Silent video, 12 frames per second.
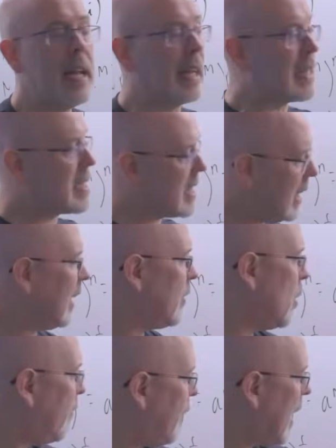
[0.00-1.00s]
It'll still
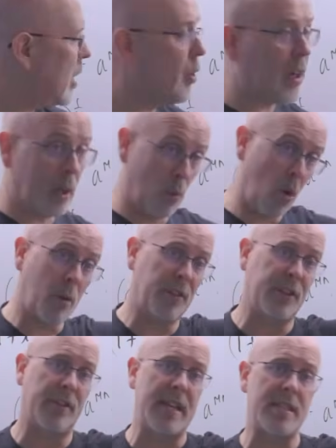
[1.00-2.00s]
give you a value you can work
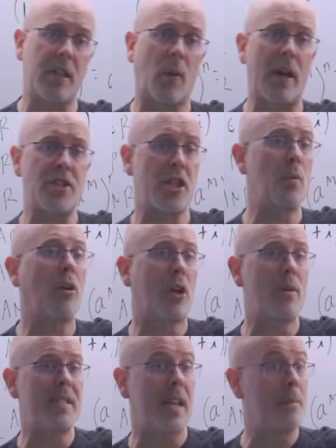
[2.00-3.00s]
with the rest of the question. You
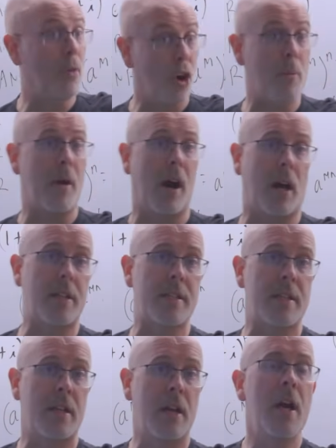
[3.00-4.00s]
won't lose any more
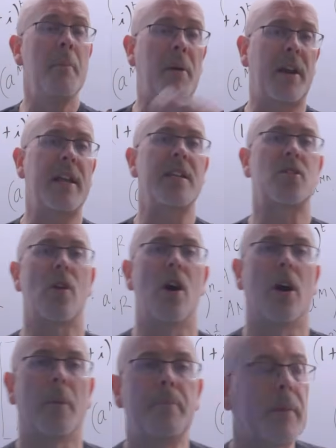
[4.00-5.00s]
marks, but it is
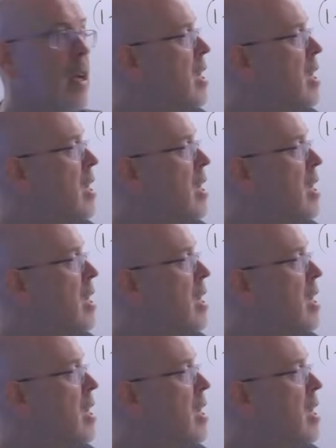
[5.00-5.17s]
wrong.